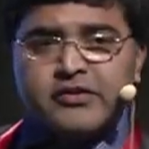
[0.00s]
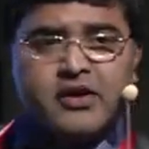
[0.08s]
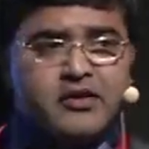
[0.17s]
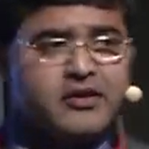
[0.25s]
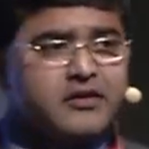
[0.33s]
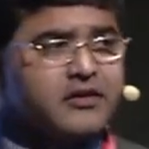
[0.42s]
we
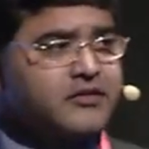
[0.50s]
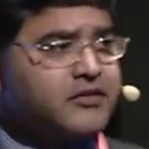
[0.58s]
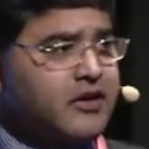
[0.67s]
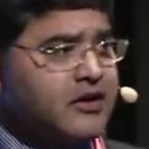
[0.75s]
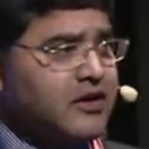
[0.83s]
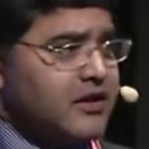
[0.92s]
started this
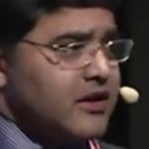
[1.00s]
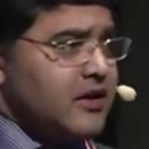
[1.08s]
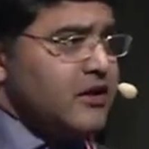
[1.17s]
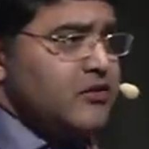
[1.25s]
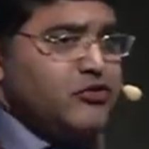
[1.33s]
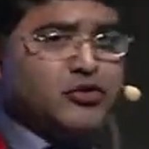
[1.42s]
study
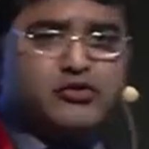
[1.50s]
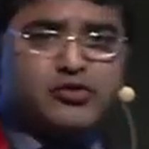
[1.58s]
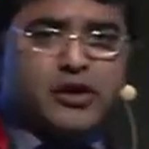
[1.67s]
in June,